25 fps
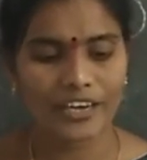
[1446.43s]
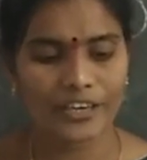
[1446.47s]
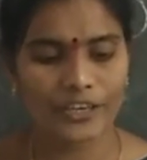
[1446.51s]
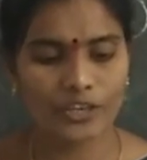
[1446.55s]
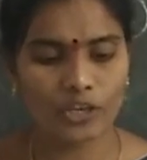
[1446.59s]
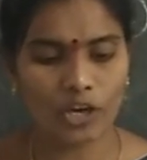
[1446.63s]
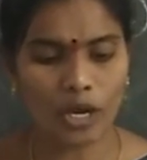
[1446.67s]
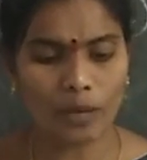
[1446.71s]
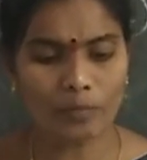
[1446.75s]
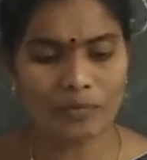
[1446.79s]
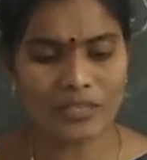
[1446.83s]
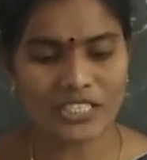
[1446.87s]

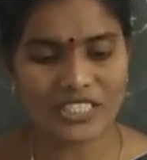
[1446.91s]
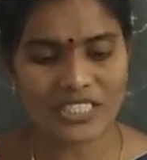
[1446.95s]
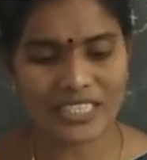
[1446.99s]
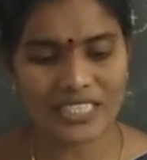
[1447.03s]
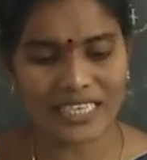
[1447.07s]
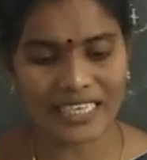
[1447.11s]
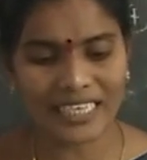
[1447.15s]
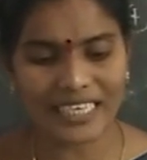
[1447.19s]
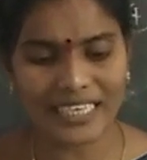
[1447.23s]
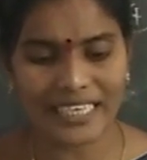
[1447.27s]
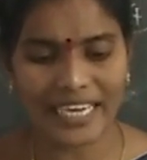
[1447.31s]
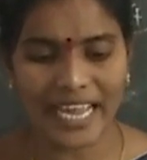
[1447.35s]
Drop the
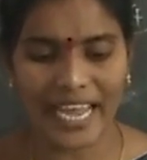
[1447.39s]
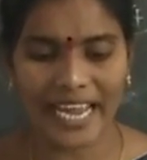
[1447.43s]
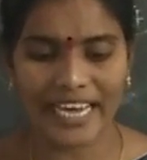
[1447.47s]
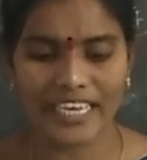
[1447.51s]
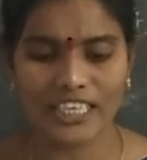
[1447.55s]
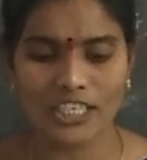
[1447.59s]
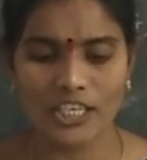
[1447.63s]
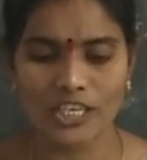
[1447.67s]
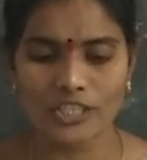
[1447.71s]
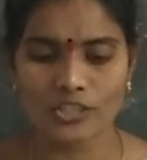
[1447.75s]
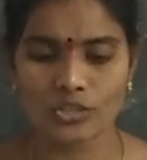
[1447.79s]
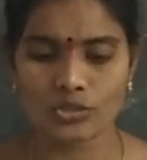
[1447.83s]
second egg
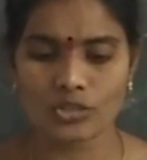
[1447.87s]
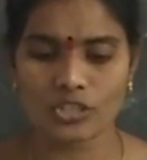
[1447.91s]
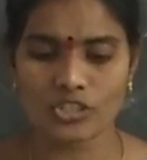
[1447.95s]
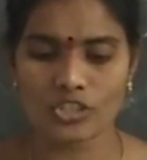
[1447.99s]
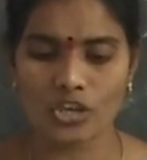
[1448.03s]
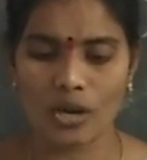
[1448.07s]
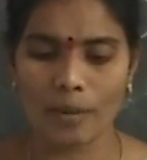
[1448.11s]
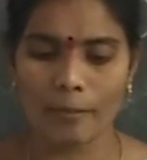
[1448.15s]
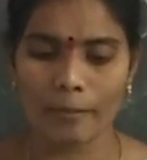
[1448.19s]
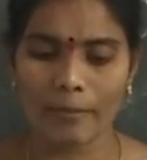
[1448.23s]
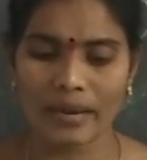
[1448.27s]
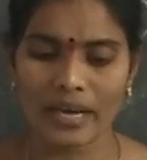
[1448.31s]
into the
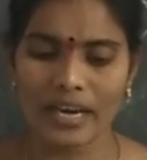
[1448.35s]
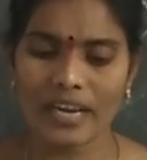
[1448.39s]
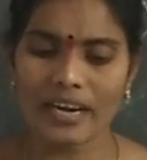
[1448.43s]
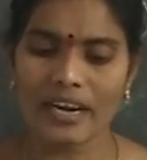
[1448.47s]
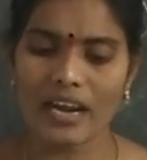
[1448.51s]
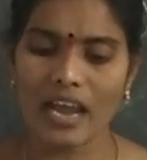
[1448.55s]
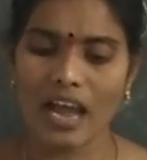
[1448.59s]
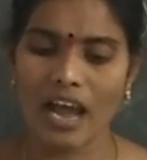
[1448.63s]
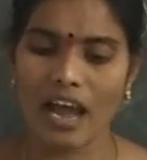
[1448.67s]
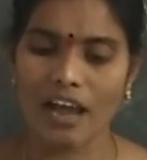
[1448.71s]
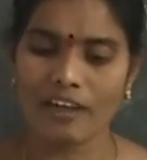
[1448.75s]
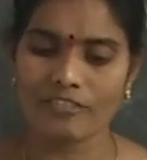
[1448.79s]
tumbler
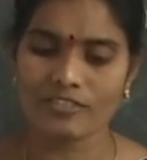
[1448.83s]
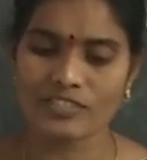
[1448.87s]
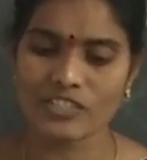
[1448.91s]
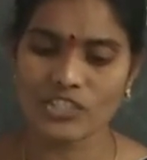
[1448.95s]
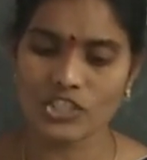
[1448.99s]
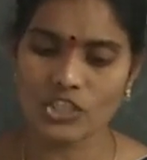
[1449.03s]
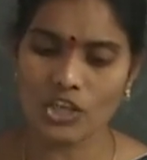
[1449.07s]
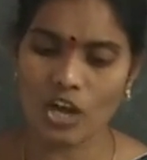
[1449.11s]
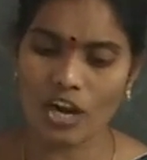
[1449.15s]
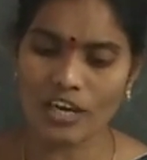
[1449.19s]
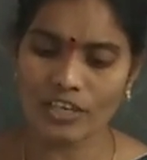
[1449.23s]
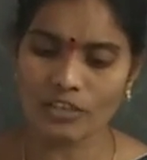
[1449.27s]
of
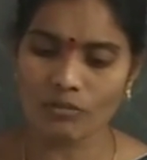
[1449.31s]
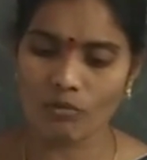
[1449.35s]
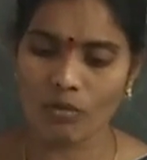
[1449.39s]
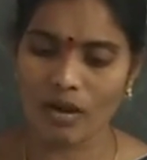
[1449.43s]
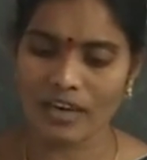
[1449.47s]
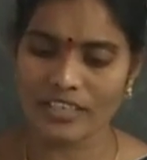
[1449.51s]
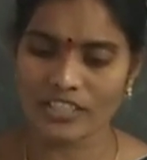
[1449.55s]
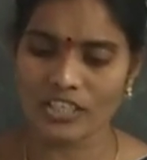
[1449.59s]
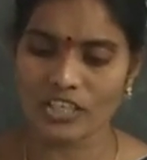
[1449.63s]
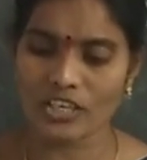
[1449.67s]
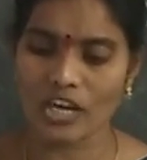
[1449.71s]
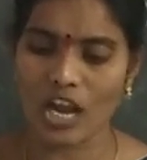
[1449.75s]
salt
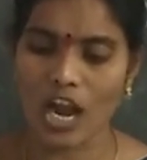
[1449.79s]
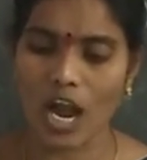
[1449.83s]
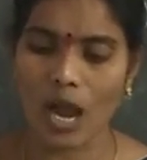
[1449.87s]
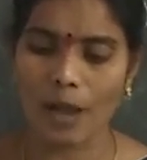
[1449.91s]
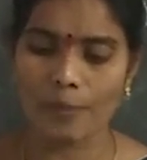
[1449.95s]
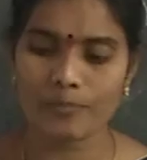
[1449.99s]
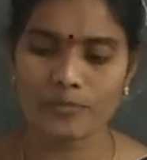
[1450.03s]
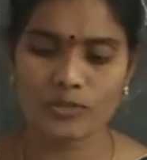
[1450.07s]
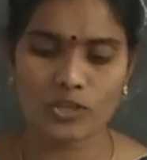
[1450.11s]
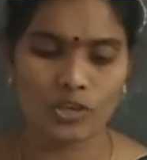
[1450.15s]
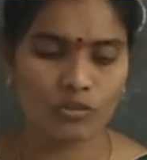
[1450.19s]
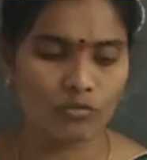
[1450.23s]
water.
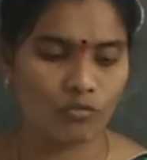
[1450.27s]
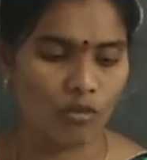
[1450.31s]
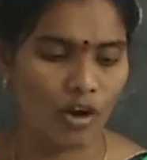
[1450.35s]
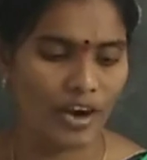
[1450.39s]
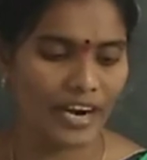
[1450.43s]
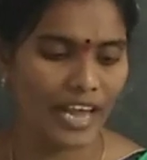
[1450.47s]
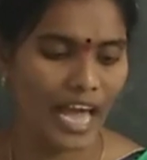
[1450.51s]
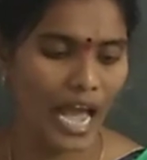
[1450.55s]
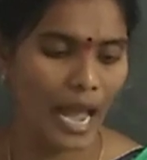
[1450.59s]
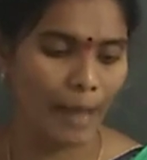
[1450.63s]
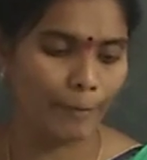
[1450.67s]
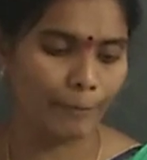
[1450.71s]
Observe what
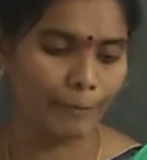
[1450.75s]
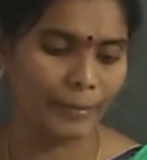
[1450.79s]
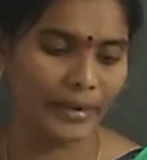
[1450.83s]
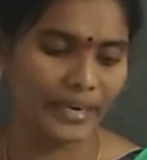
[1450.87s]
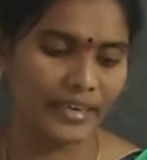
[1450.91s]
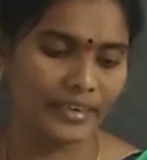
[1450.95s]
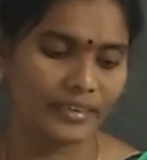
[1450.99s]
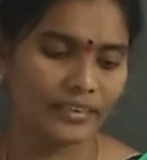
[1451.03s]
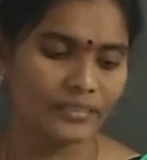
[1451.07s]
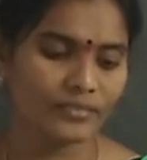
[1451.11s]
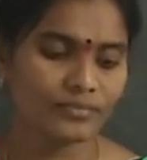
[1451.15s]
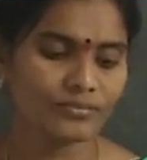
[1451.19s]

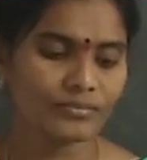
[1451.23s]
happened.